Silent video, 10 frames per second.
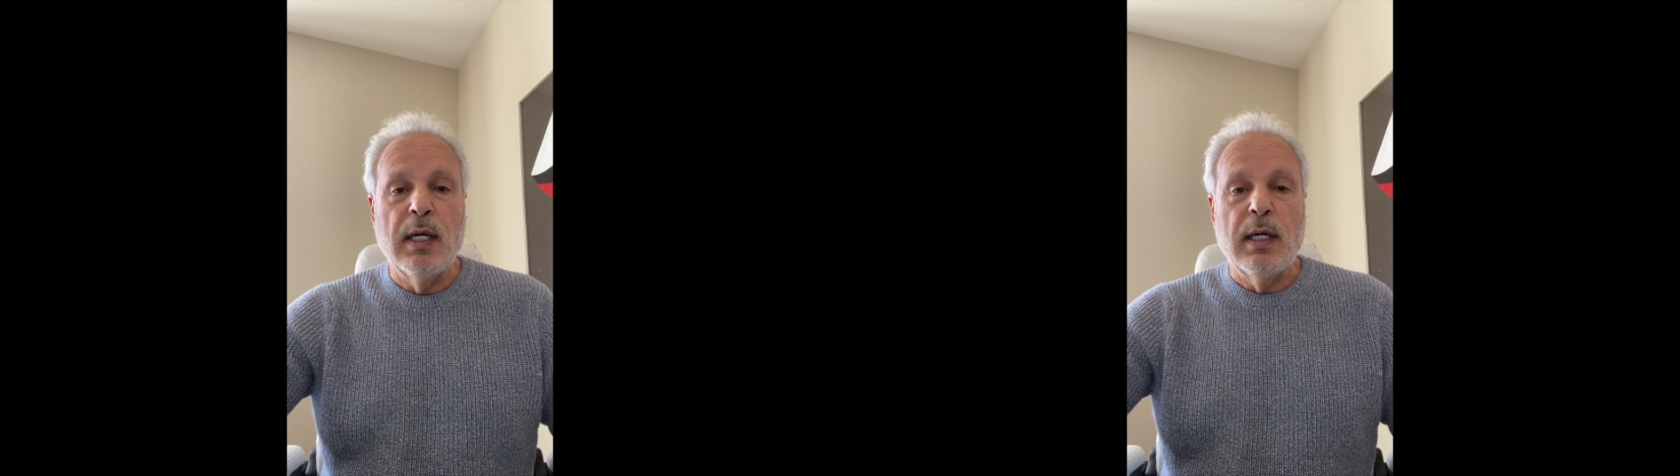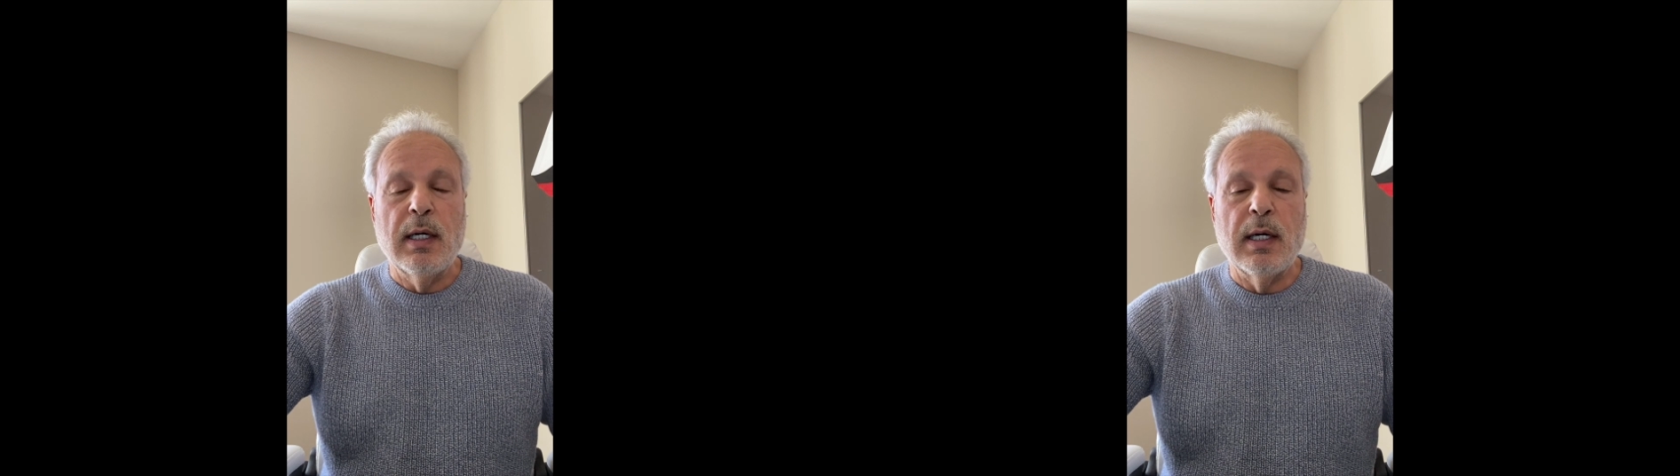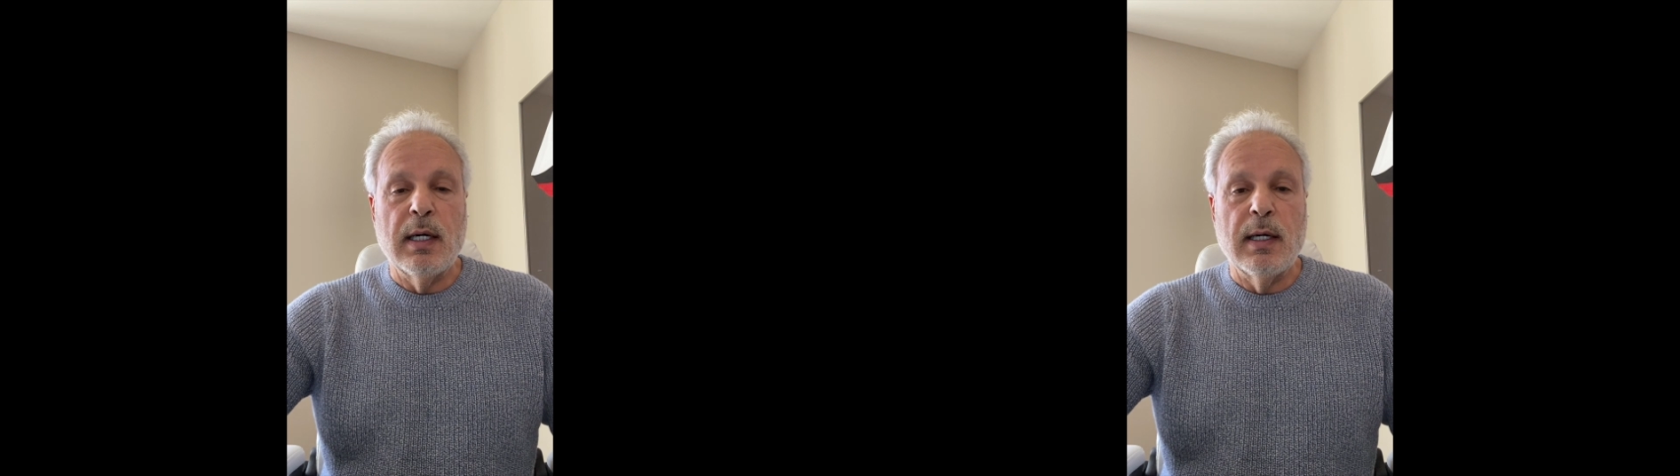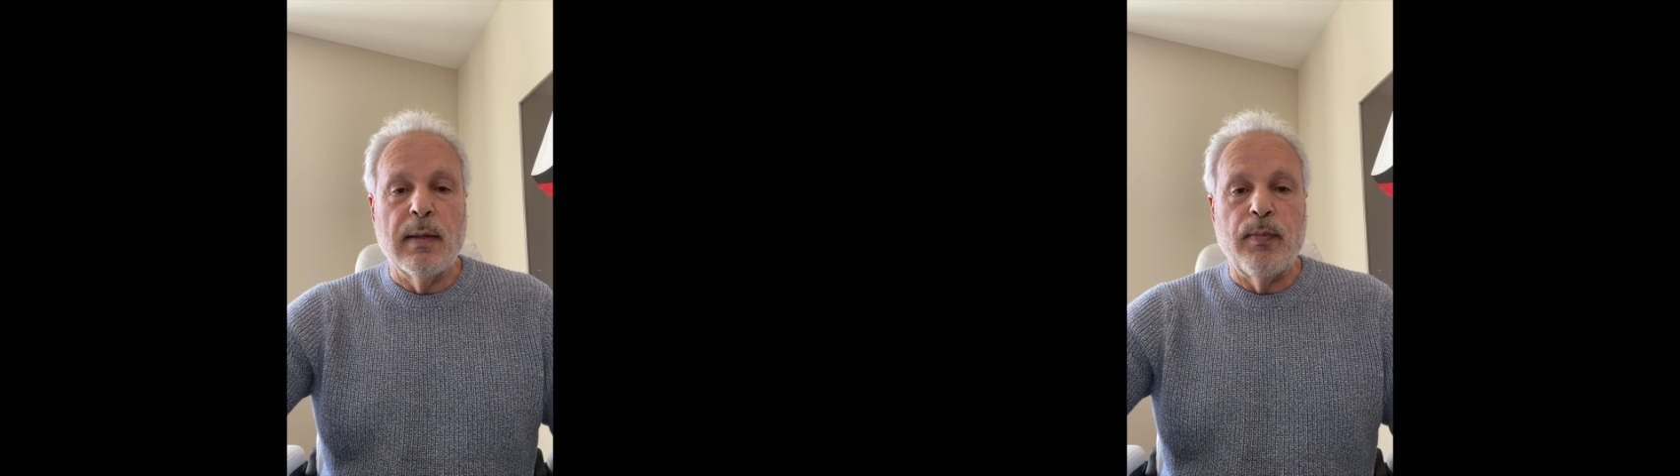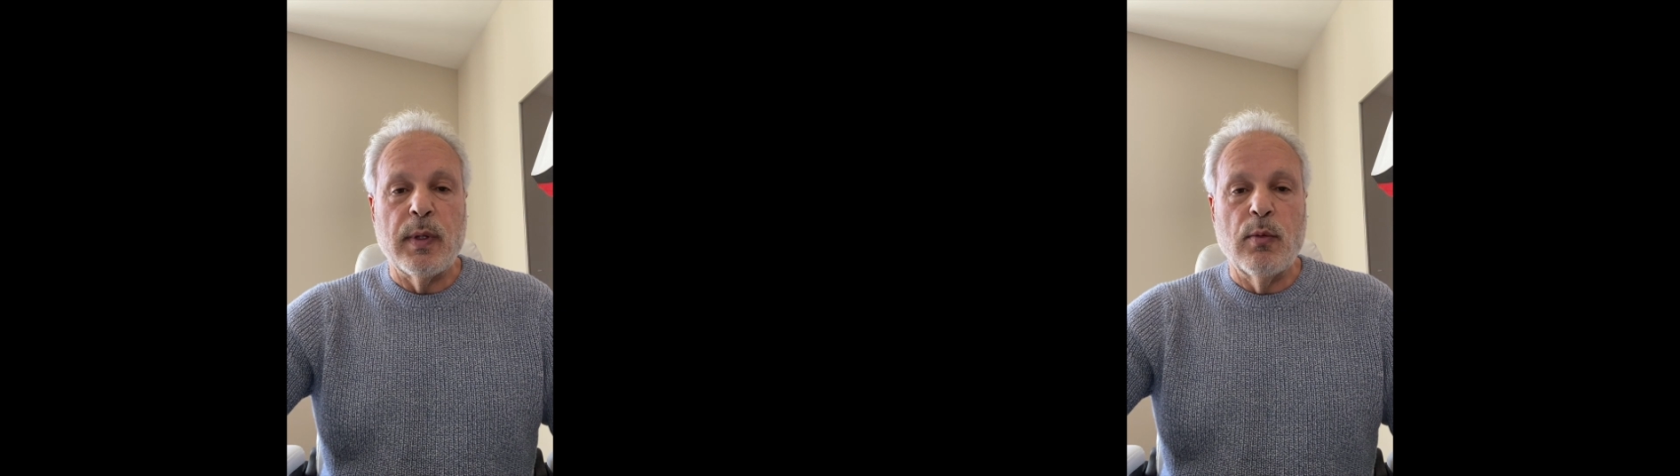
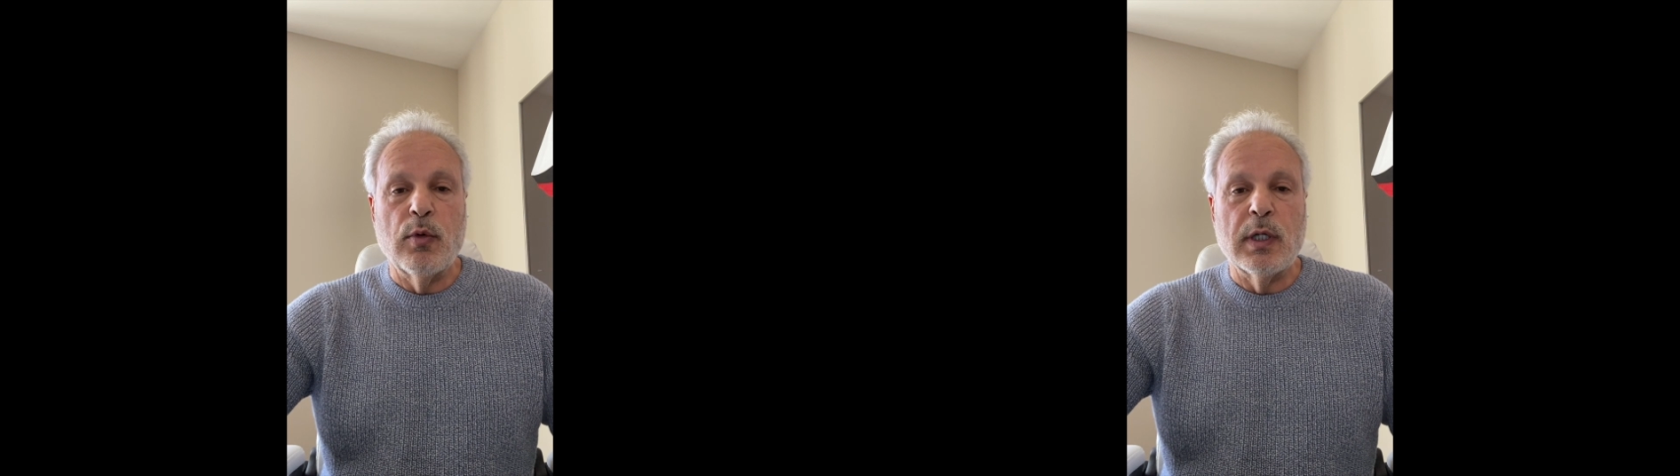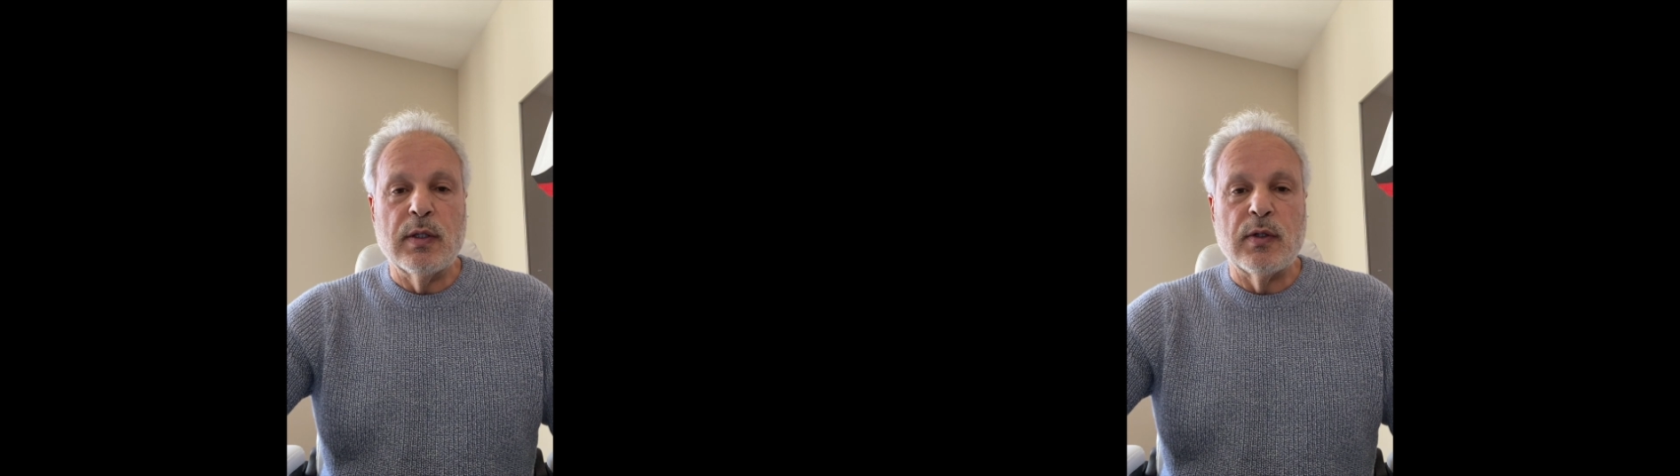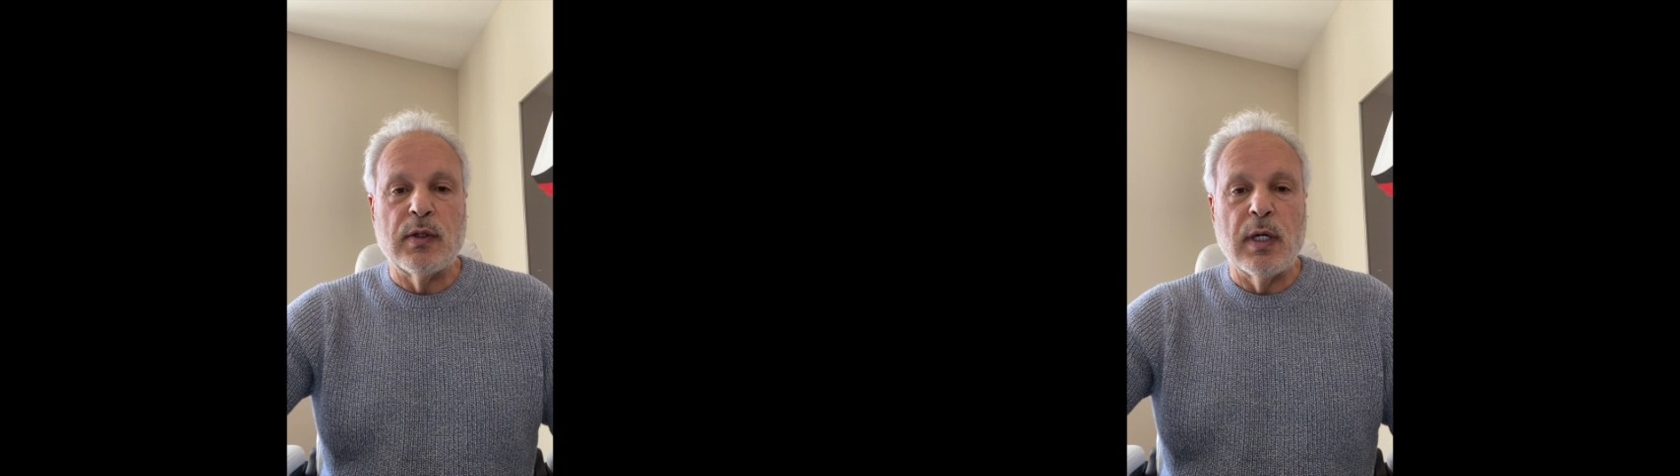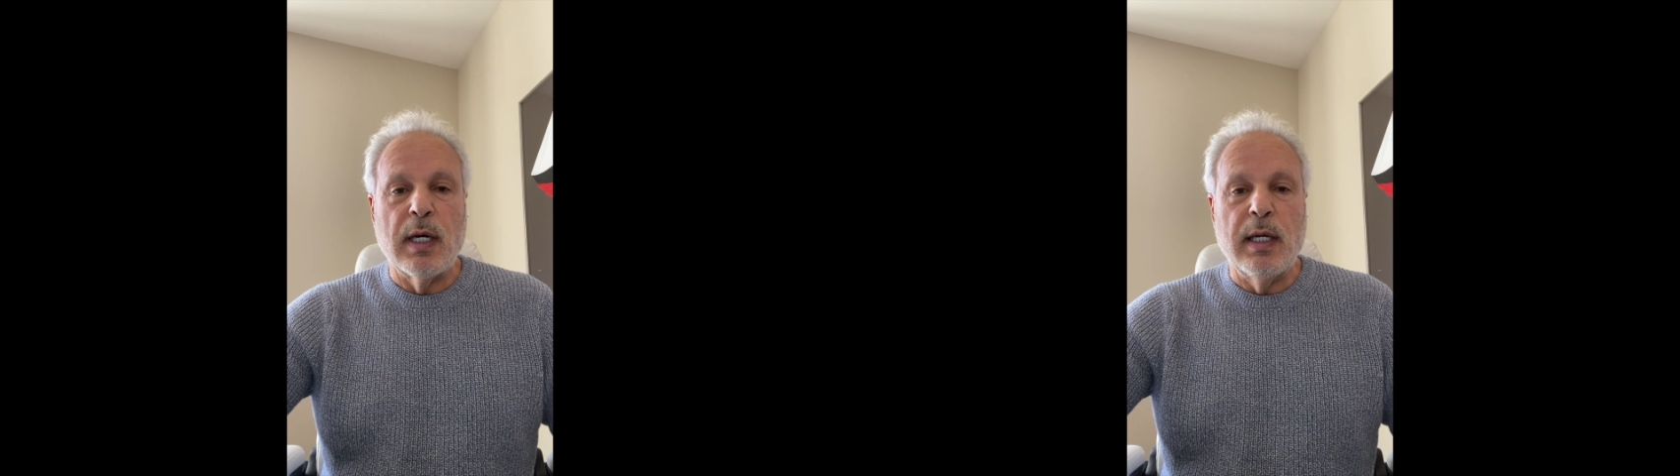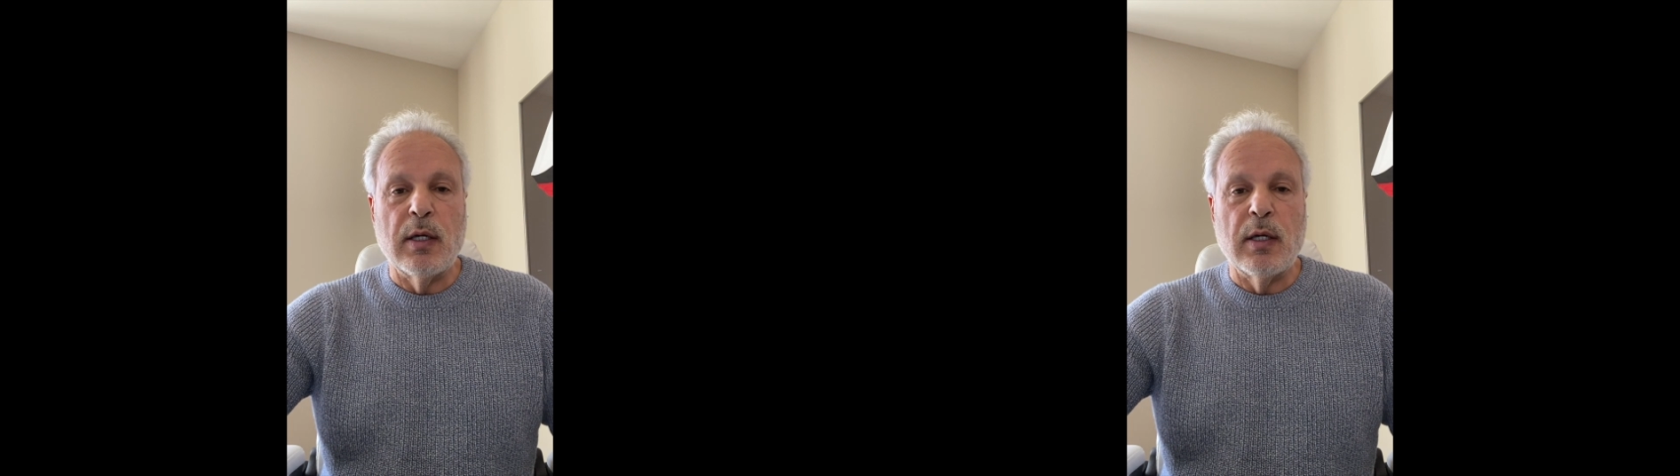um, was uh,